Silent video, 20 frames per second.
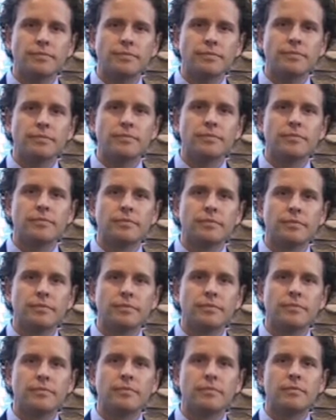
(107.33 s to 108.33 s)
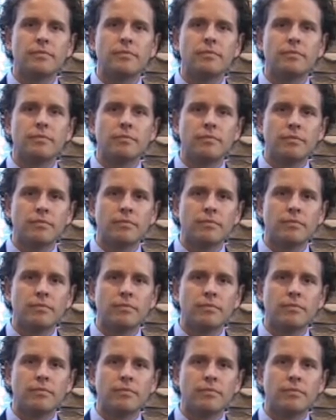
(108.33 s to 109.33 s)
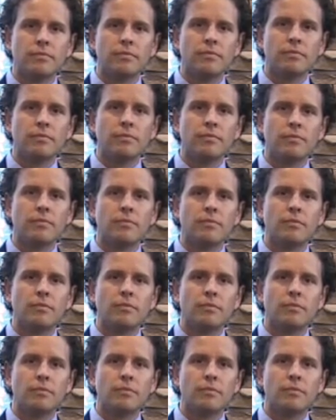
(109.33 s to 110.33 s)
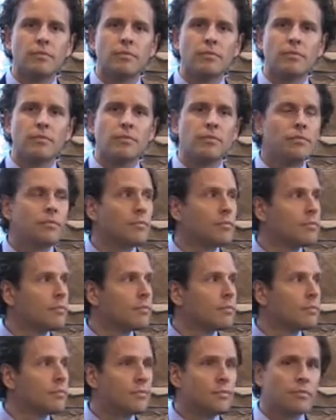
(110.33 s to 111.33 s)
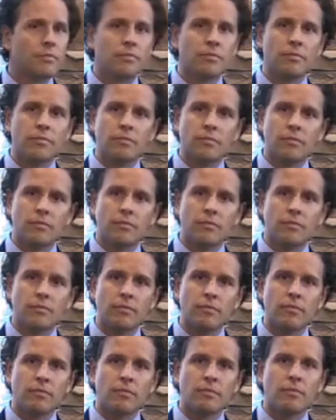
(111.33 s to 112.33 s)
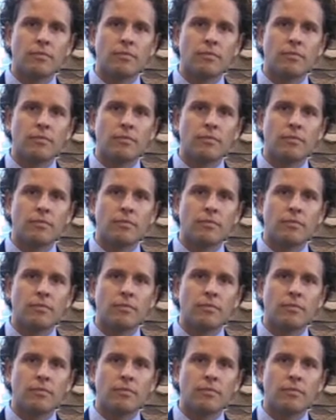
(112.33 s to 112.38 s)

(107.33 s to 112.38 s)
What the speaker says: The person shown says nothing.